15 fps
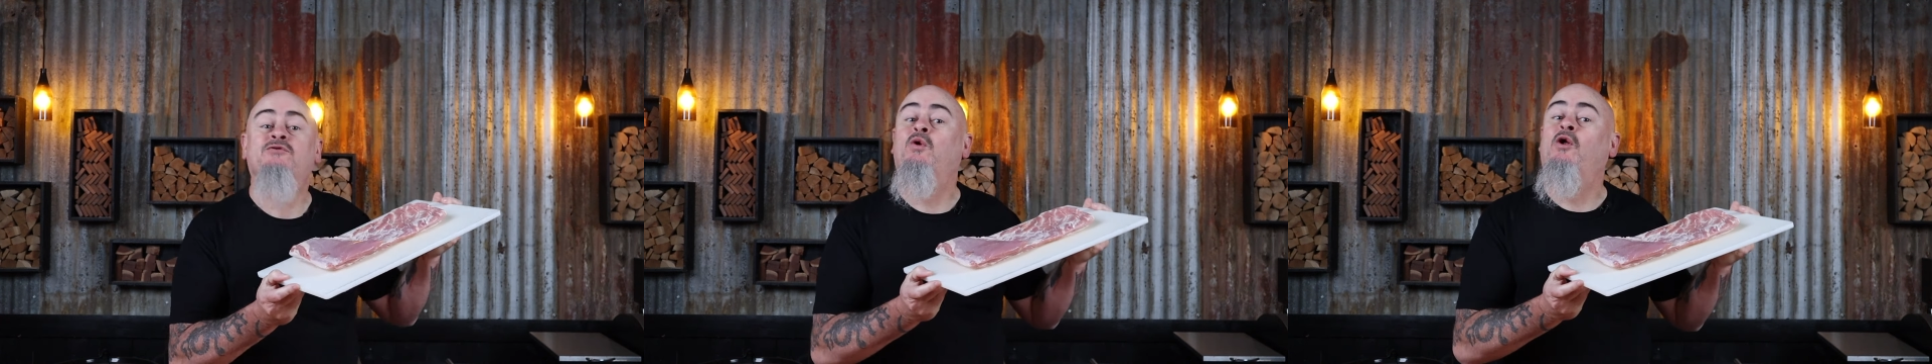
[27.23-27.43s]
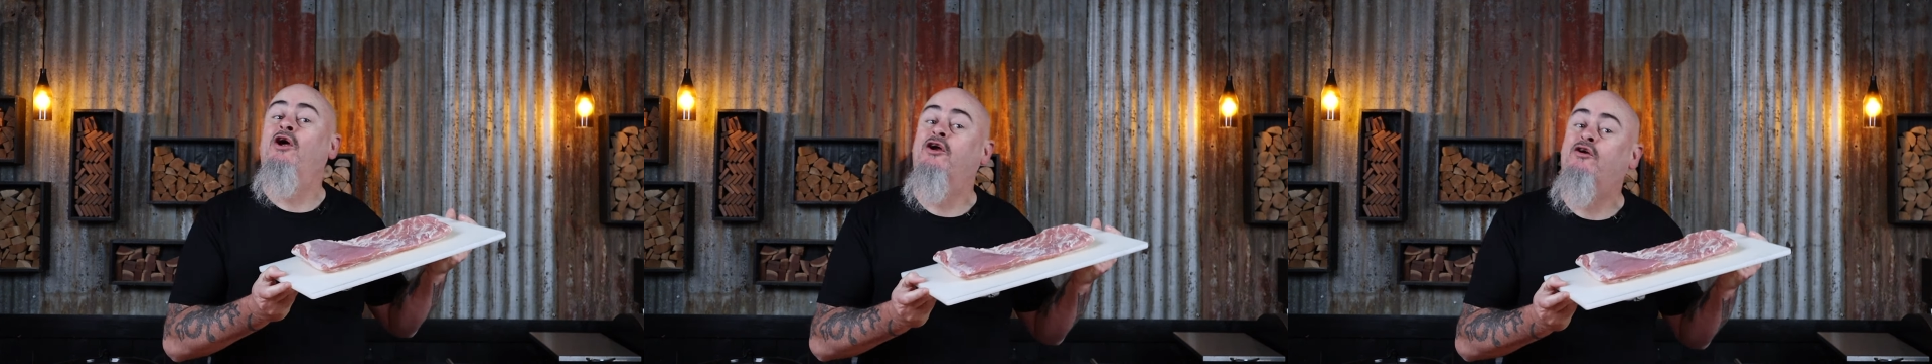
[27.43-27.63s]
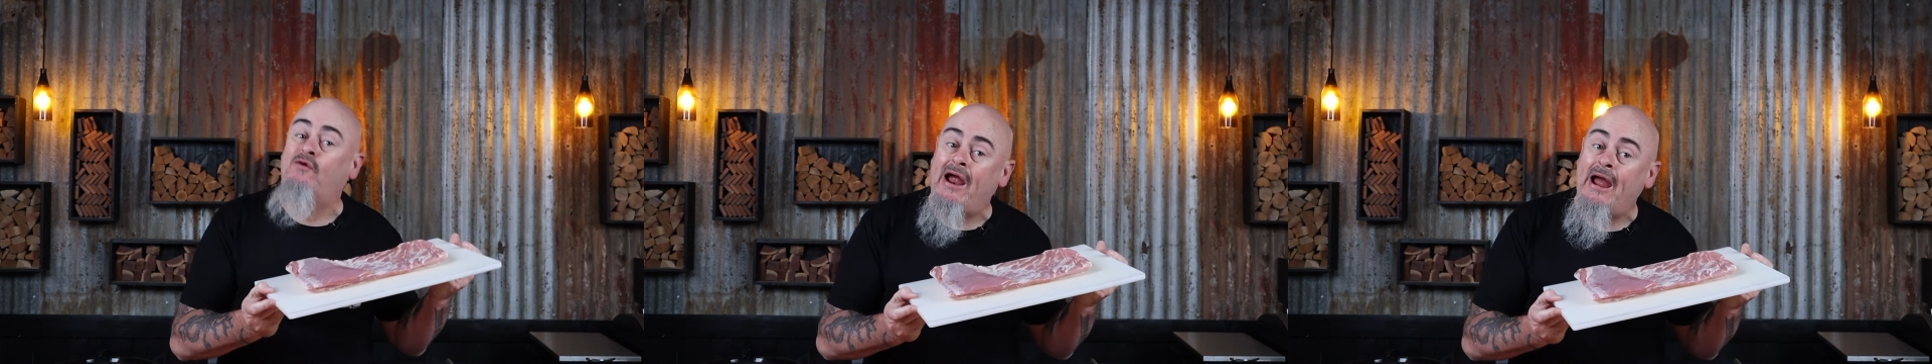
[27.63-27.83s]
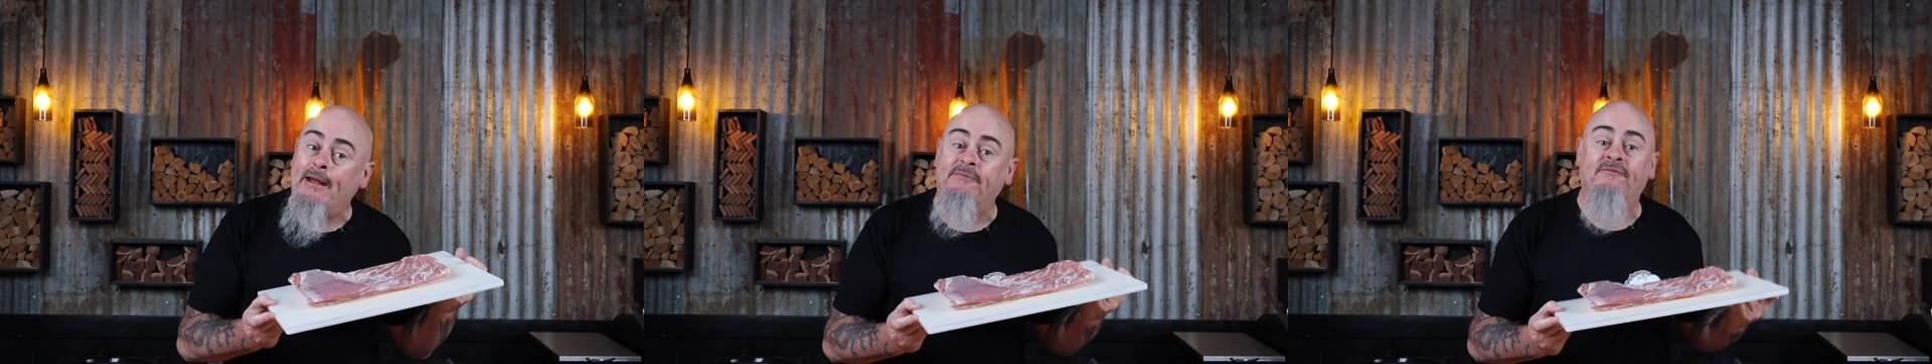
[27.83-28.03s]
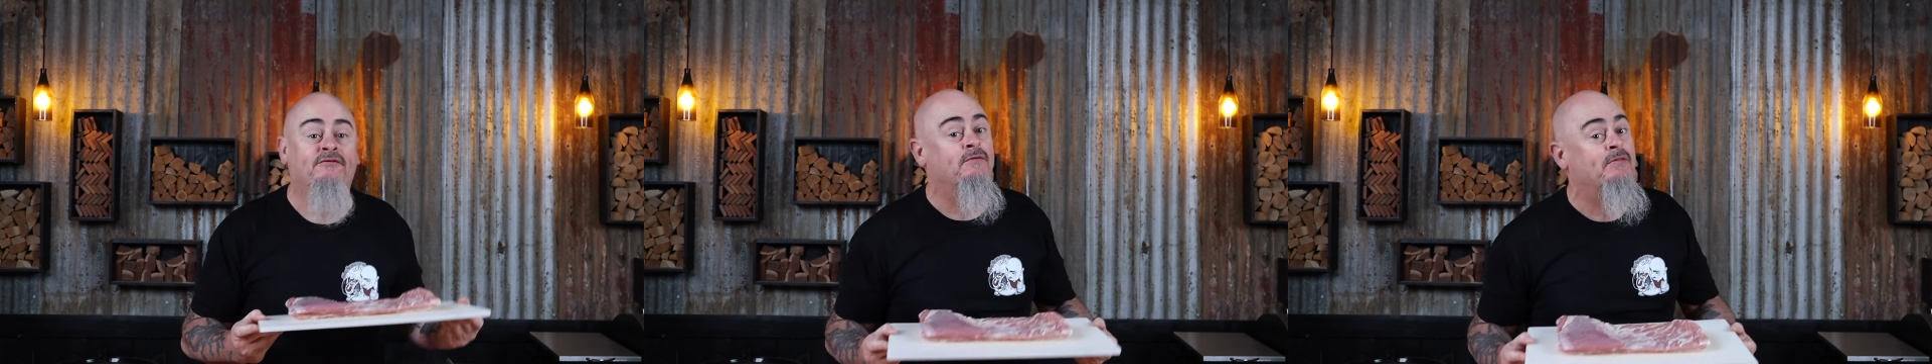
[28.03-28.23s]
what I
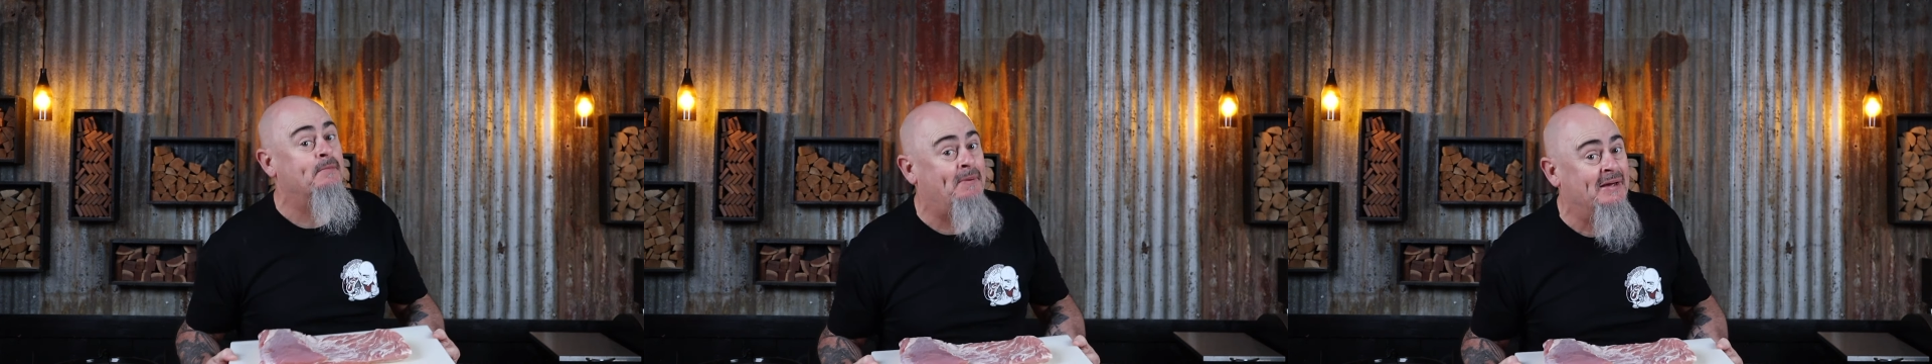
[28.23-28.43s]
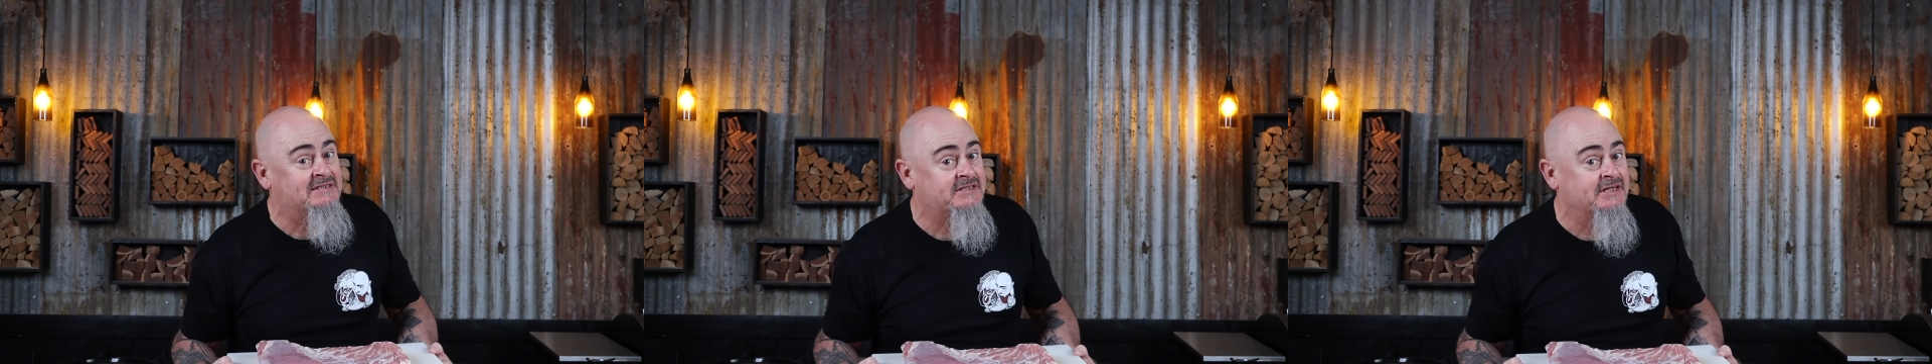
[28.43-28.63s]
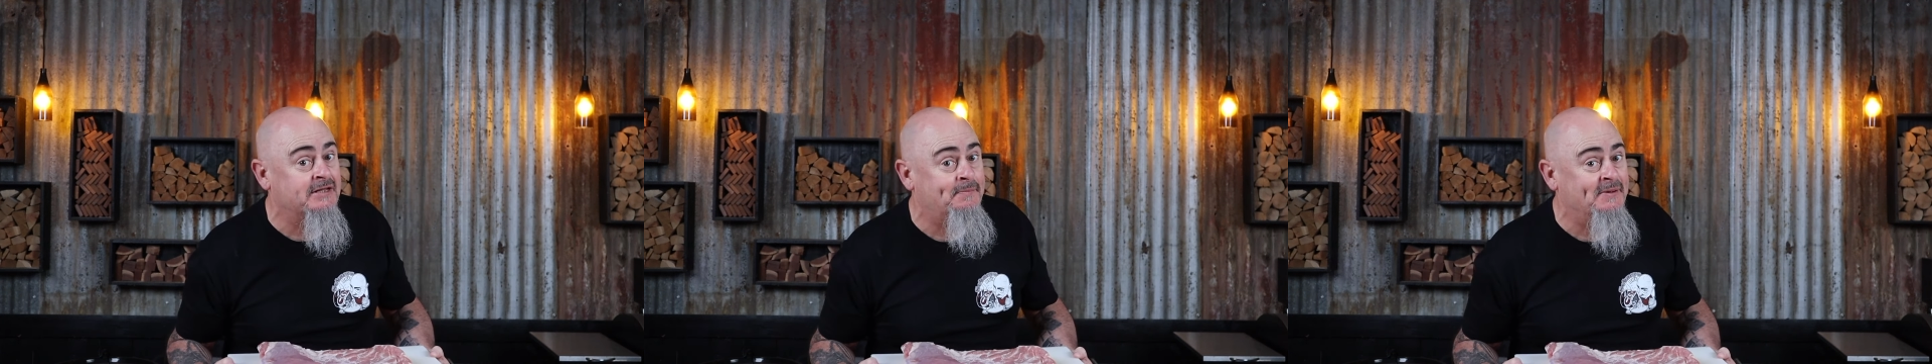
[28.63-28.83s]
grabbed from the best in the